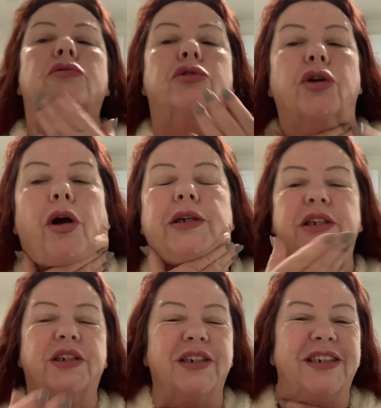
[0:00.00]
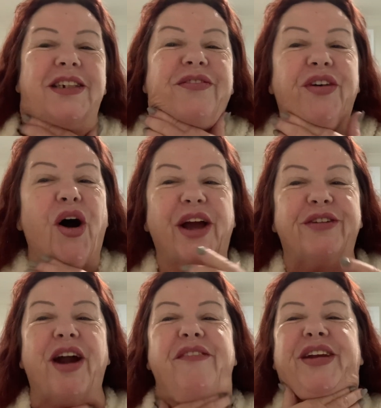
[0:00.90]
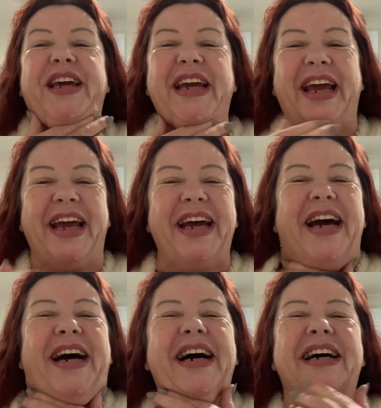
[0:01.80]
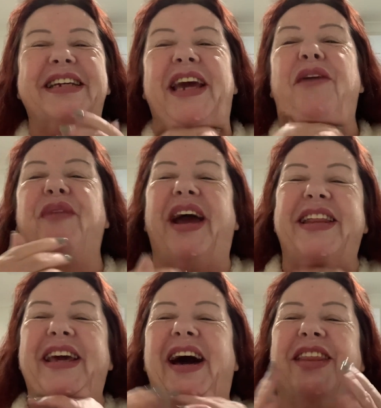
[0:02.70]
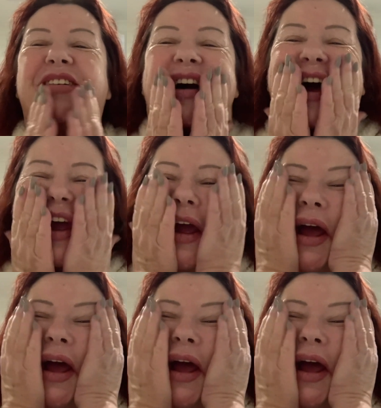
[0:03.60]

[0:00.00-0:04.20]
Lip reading: trying to defy gravity here and go back the other way.